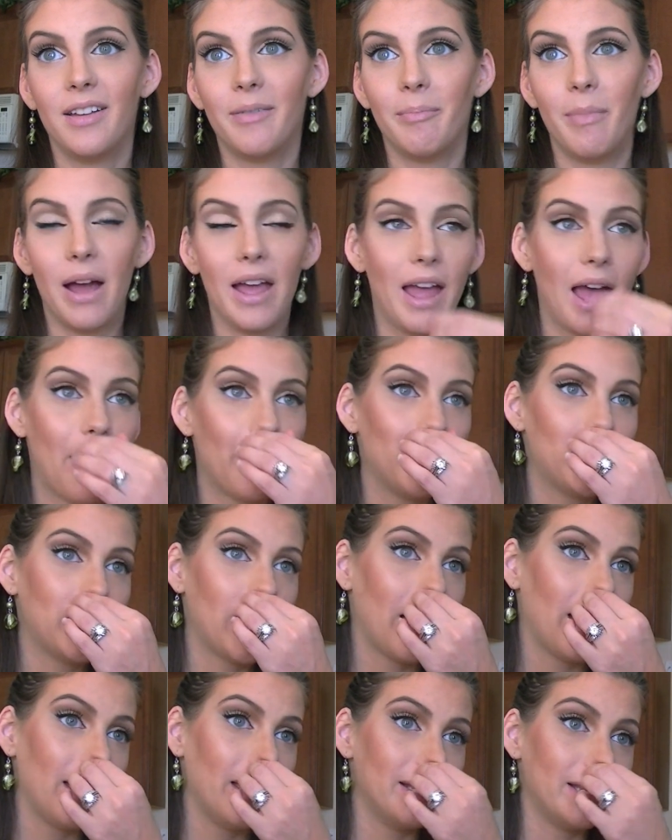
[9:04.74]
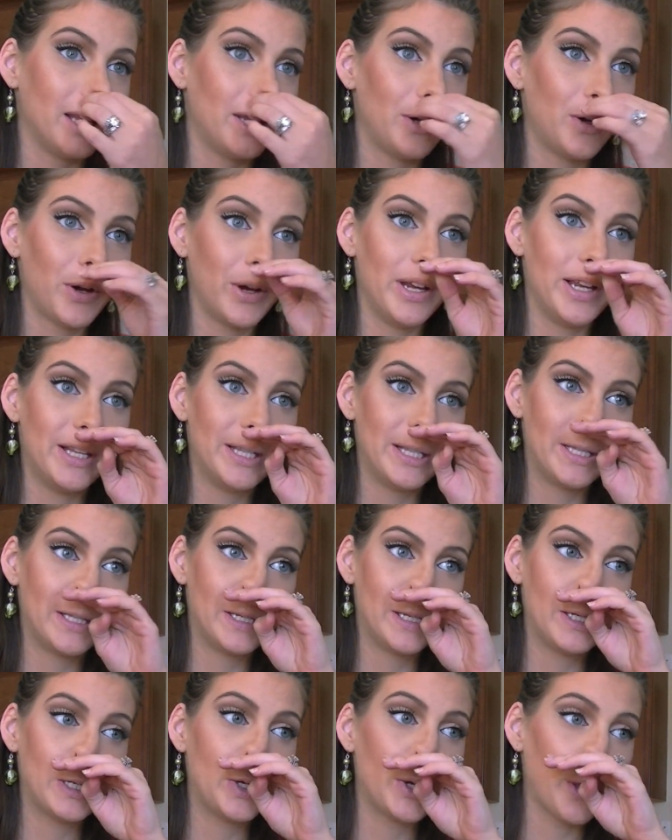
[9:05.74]
My appetite has
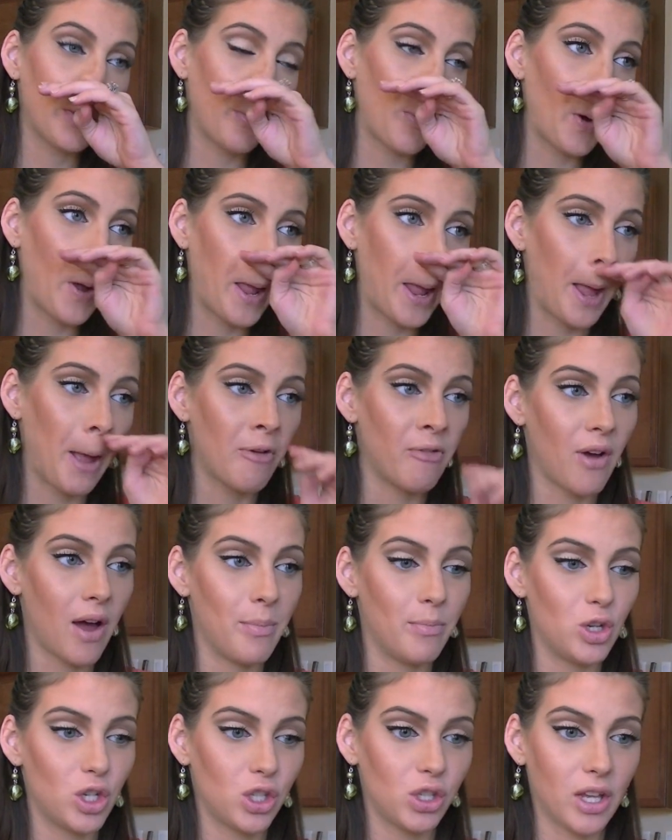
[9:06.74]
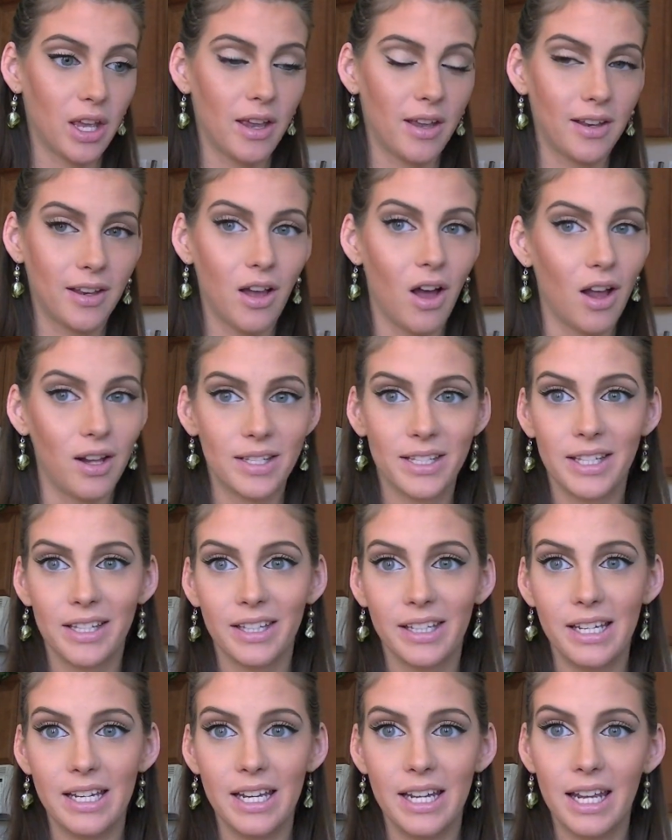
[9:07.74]
increased to the point of I'm just like
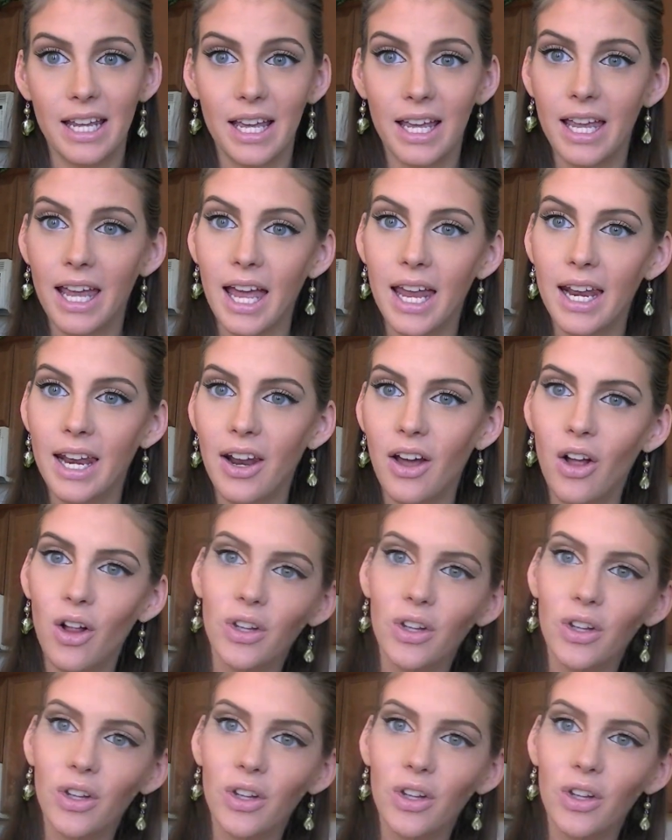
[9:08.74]
constantly eating again all